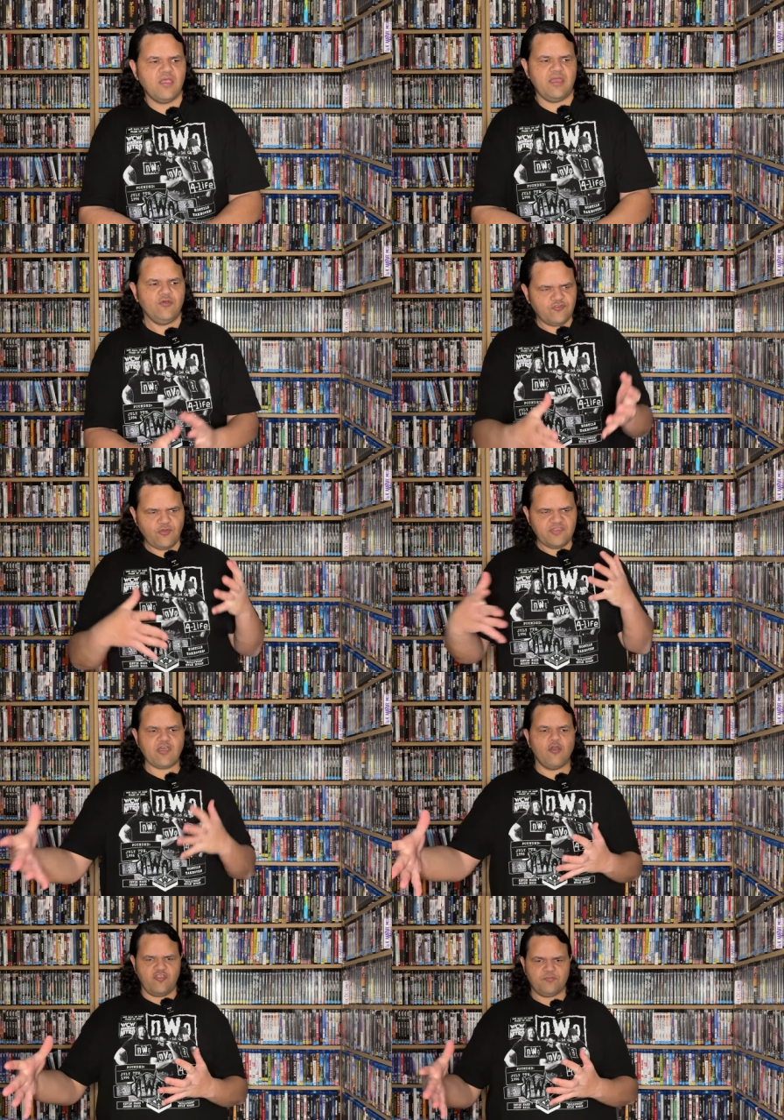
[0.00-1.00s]
and also his
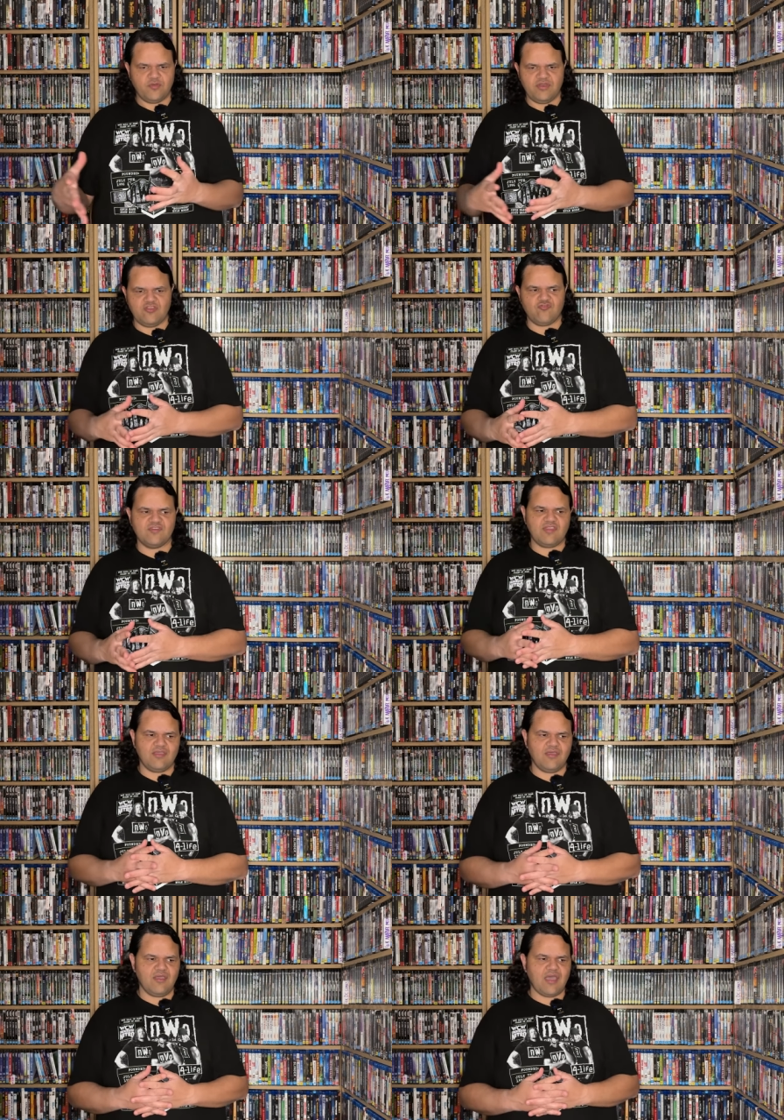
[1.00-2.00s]
co-host put an
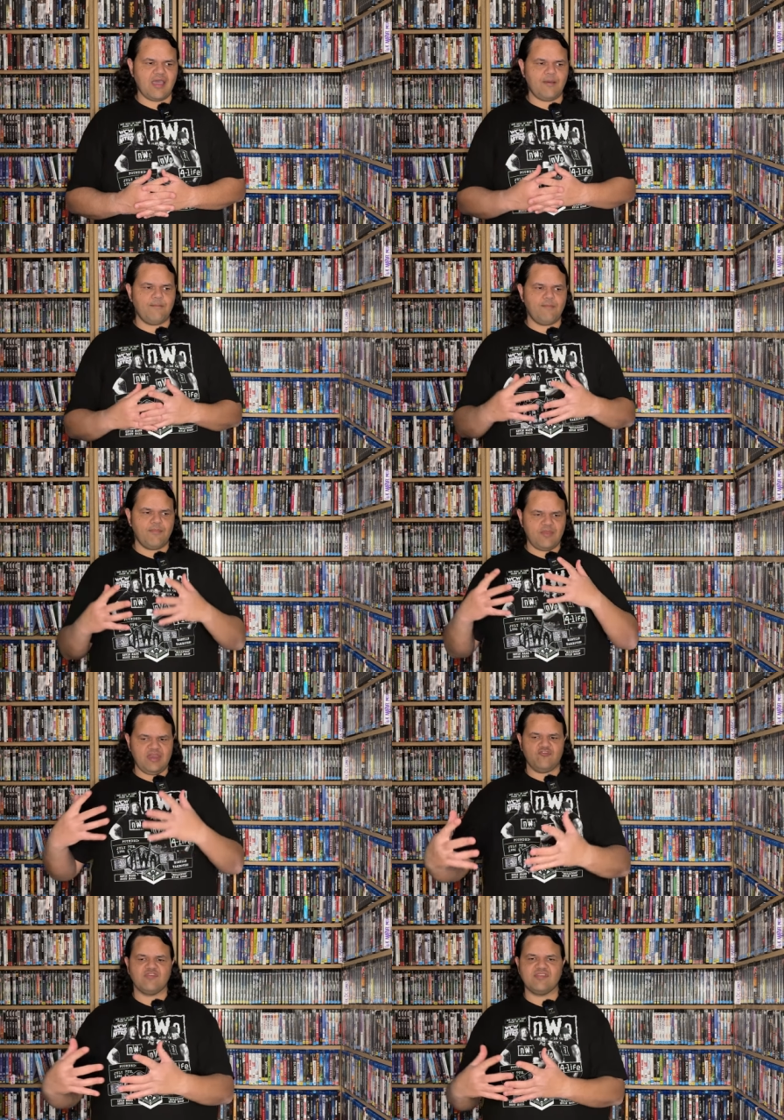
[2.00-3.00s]
interesting, um,
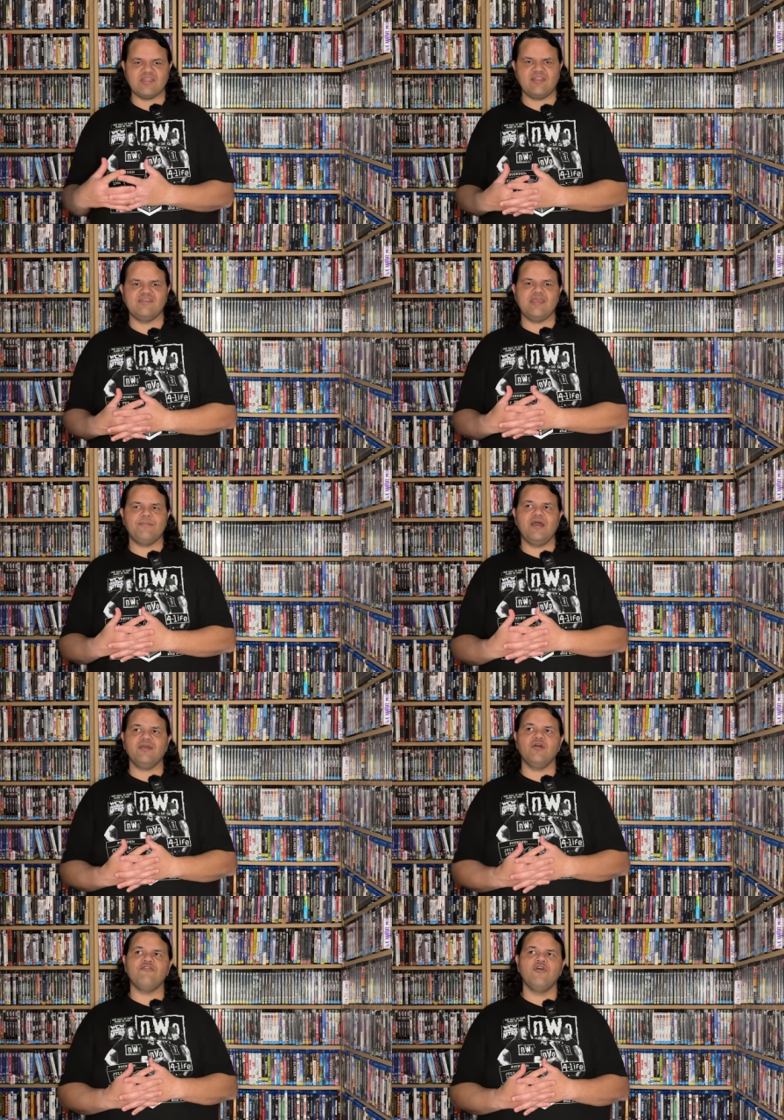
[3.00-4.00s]
an interesting take to C M
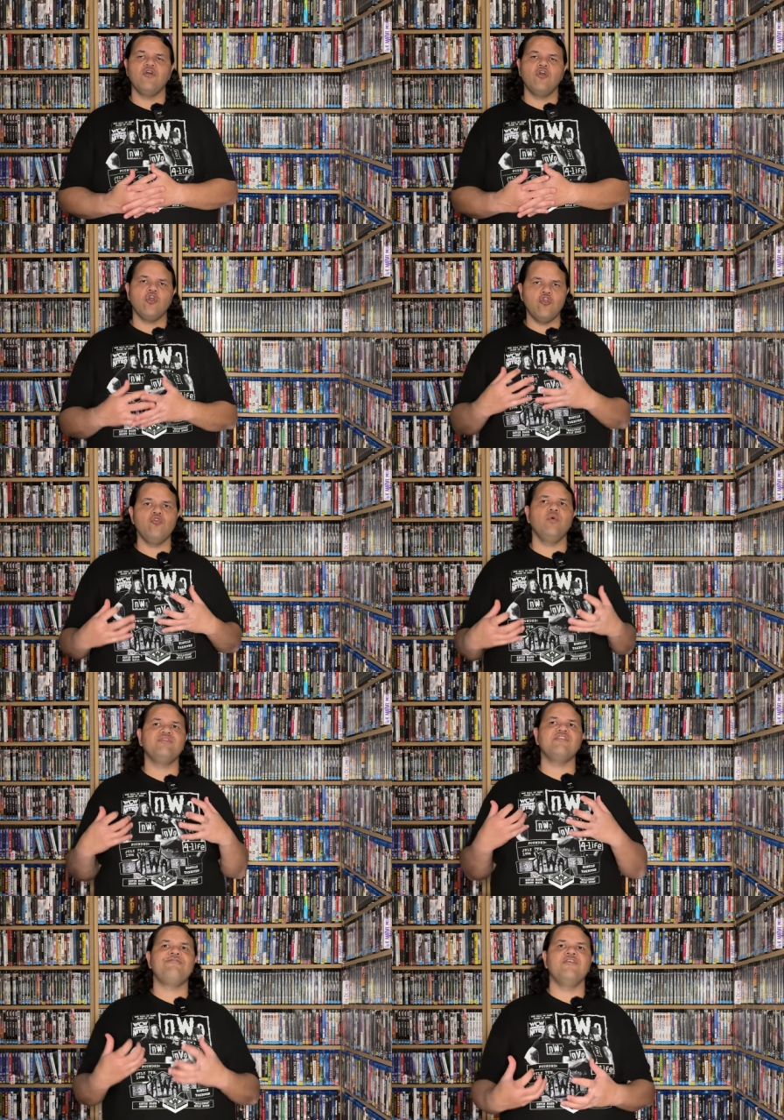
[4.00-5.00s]
Punk of, who
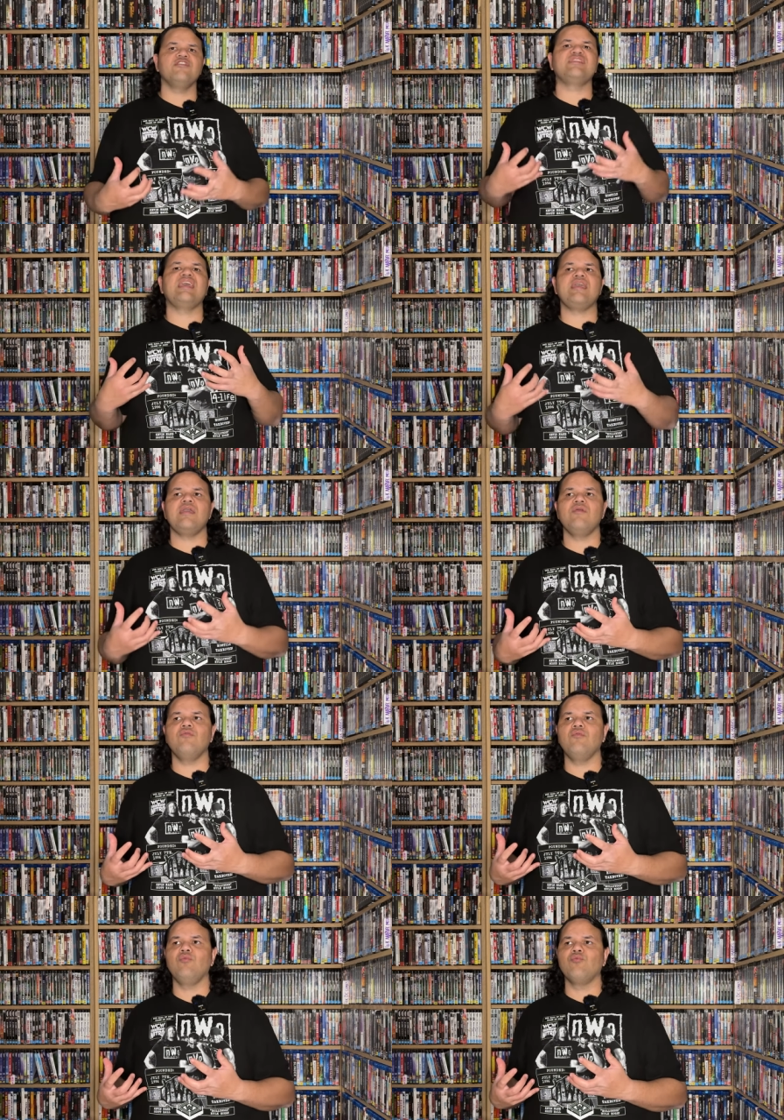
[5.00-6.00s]
was the first
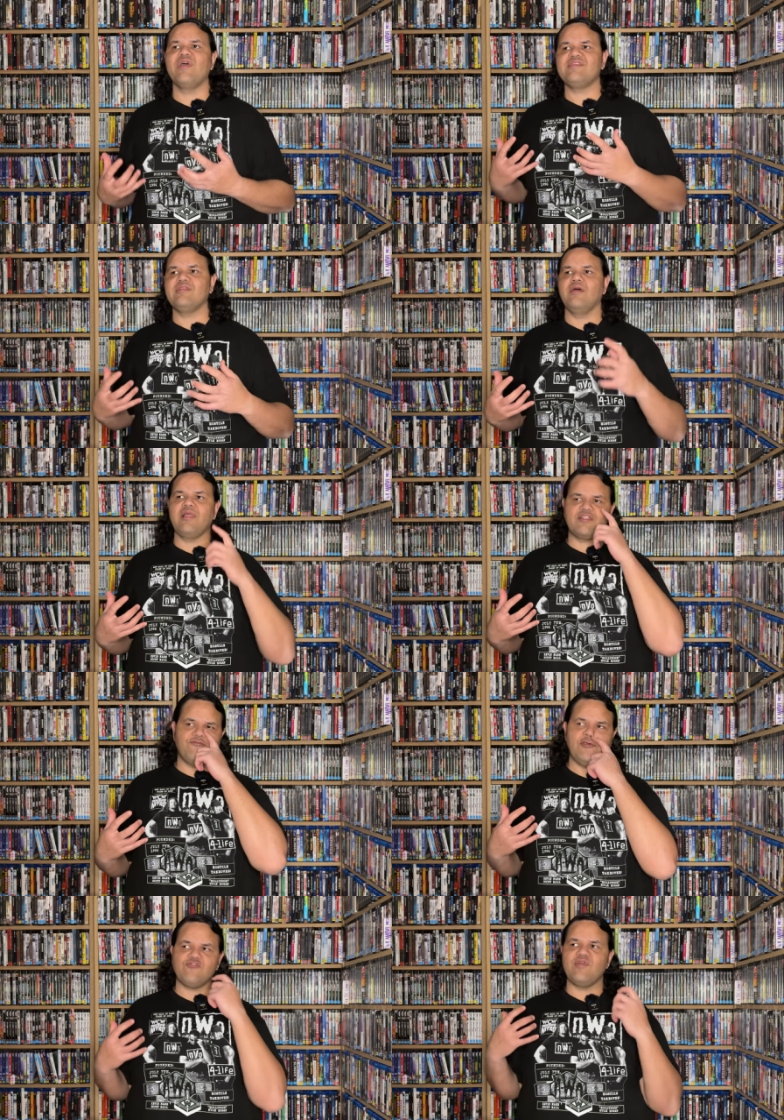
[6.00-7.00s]
heel wrestler? Like
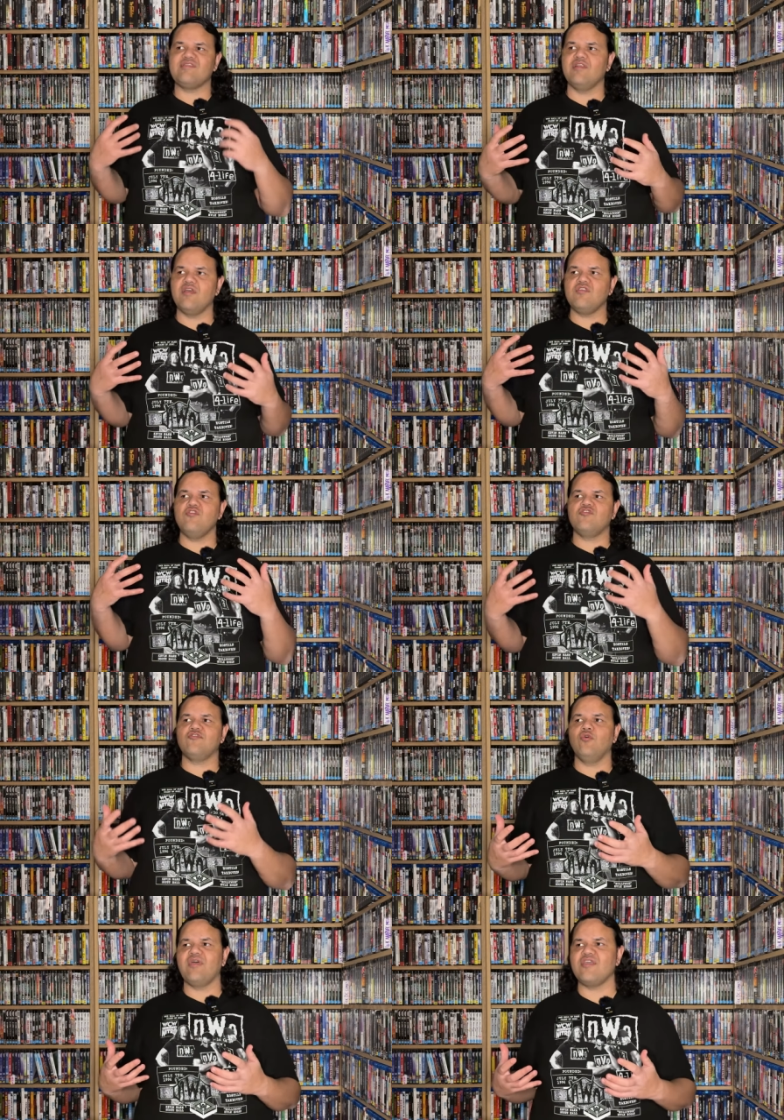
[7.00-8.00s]
the first wrestler you
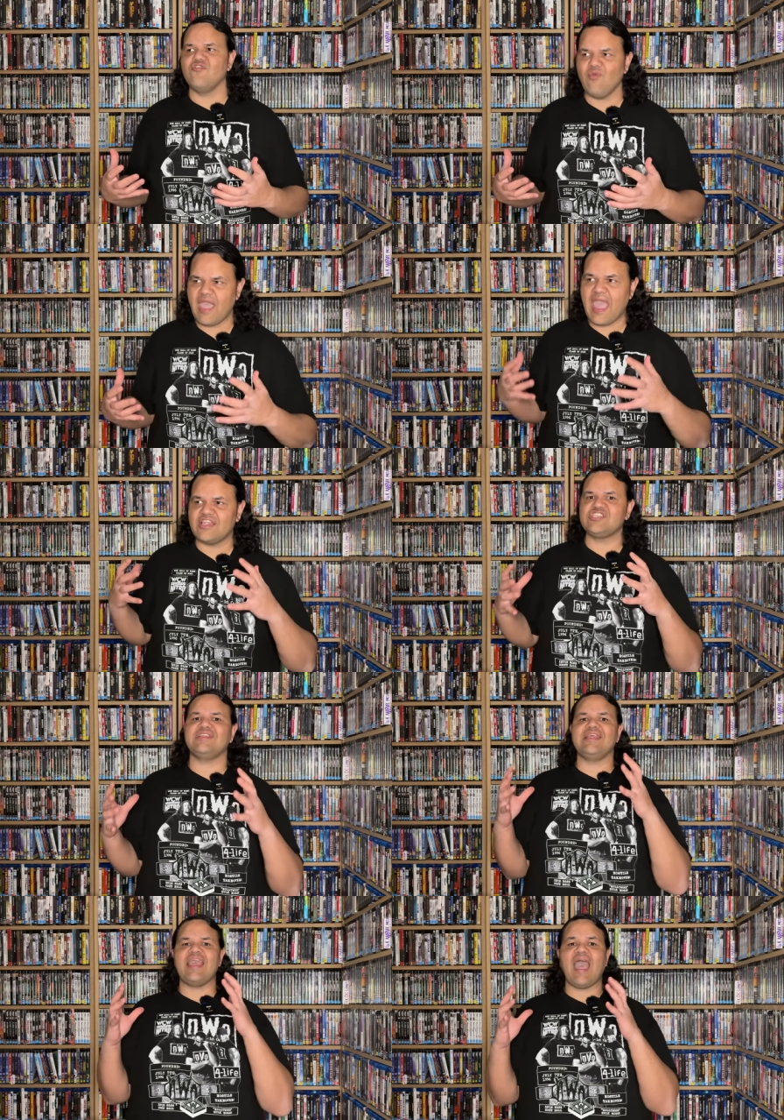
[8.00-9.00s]
saw that you
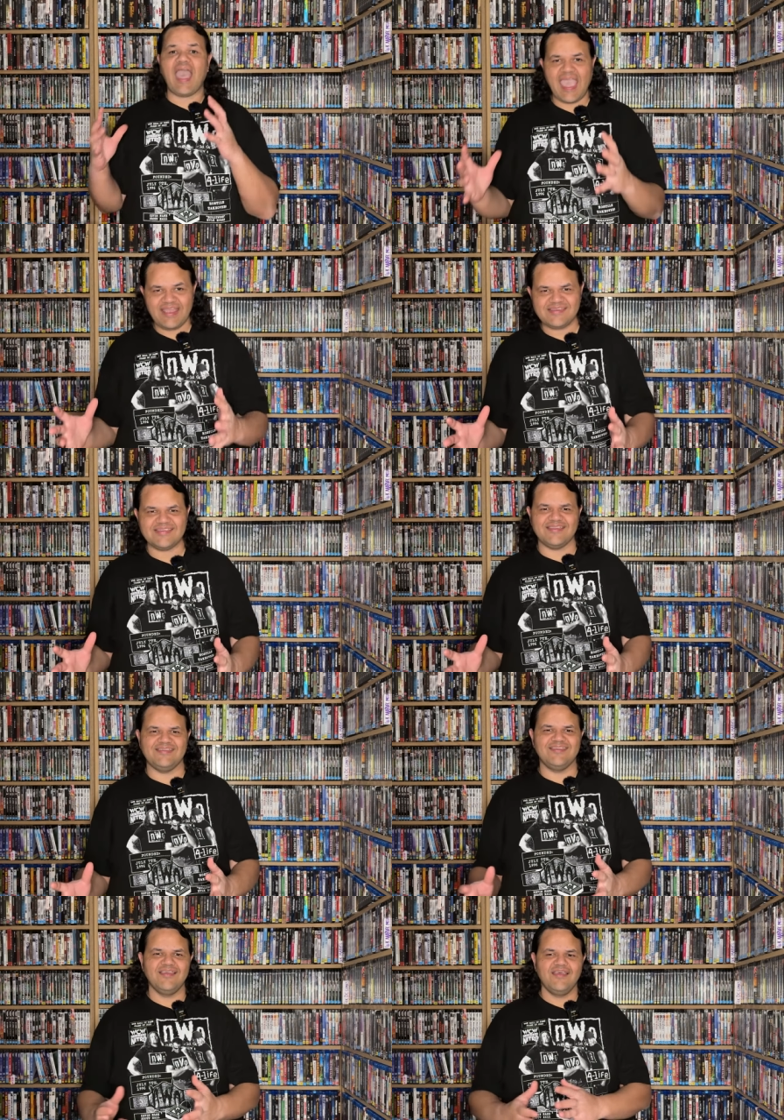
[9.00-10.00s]
actually
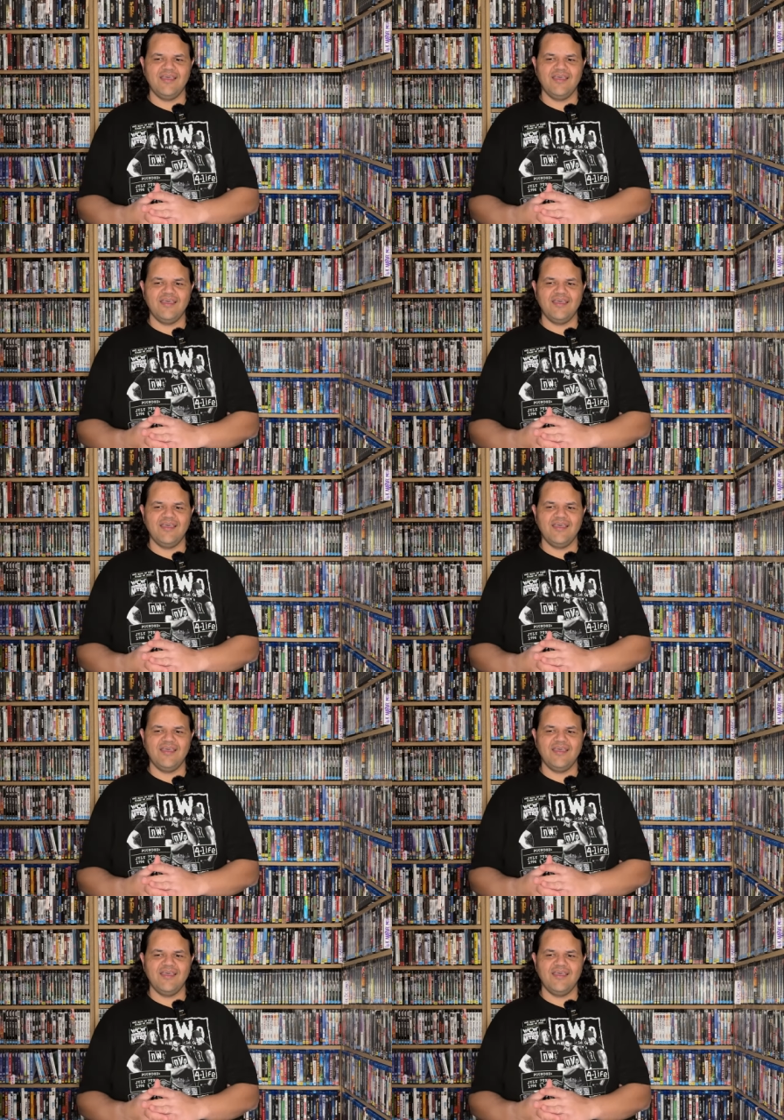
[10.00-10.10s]
hated?